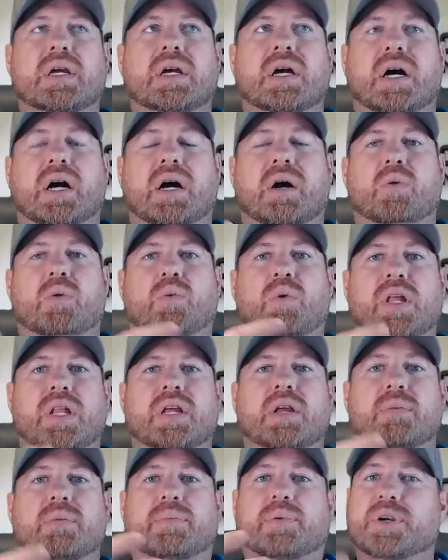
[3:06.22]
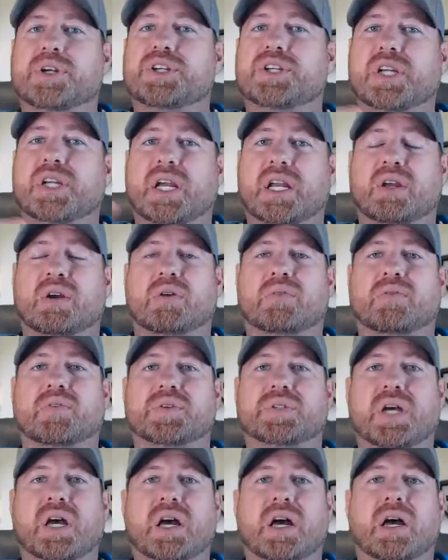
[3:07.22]
really appreciating over
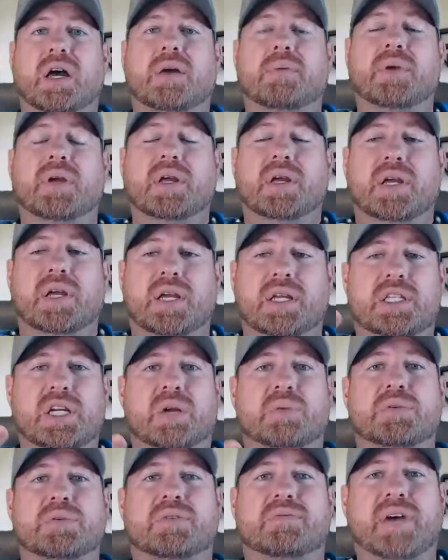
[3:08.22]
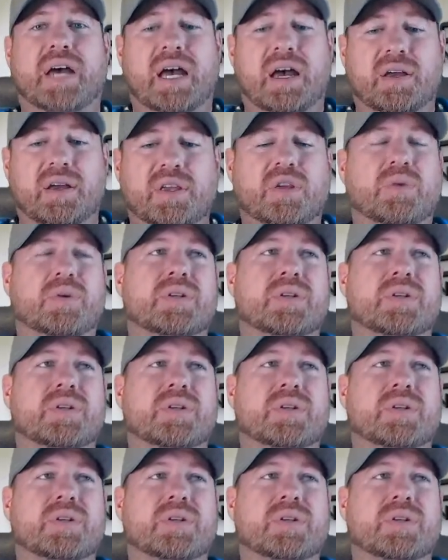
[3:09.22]
time in terms of value,